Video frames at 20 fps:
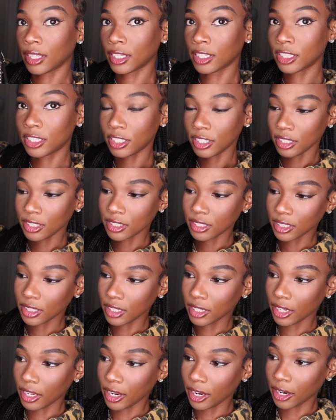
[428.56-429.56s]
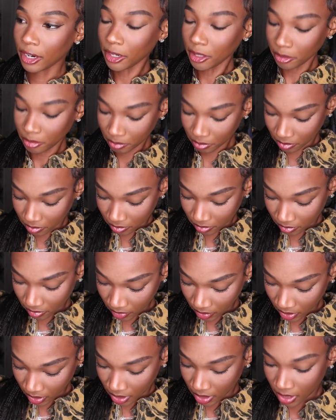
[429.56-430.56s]
She's in there.
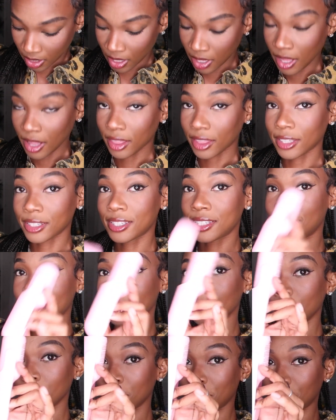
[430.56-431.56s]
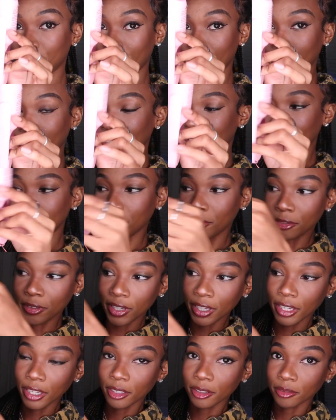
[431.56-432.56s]
Let's see if a fan can
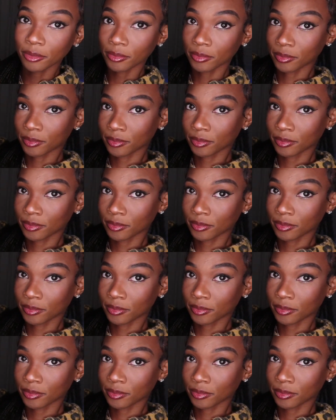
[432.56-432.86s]
fit.